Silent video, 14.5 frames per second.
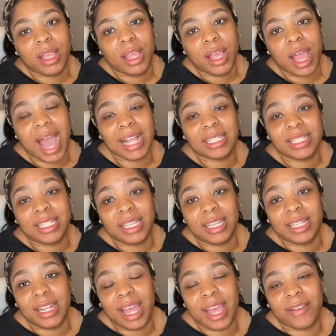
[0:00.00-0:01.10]
I
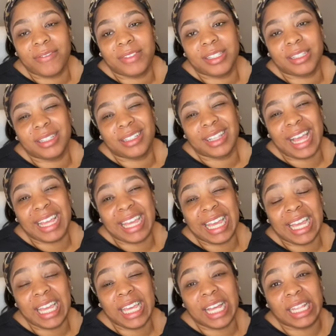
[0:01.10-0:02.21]
did have to like eat a